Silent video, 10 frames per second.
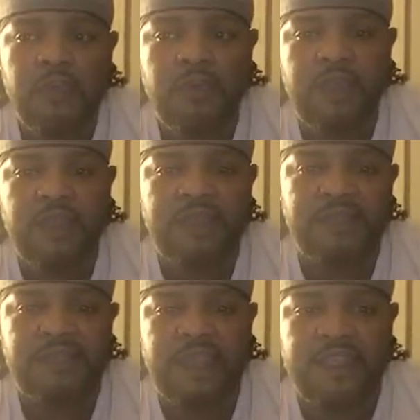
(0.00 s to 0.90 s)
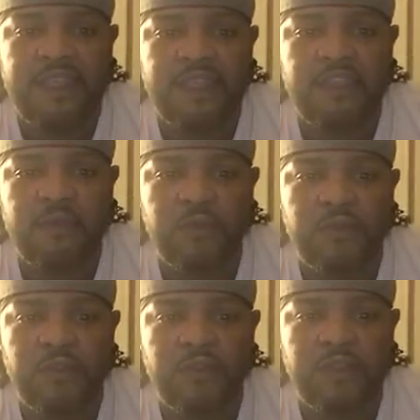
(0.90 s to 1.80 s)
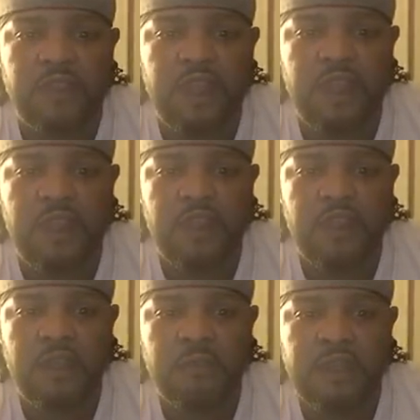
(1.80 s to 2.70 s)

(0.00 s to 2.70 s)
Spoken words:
the brain is sending these words that are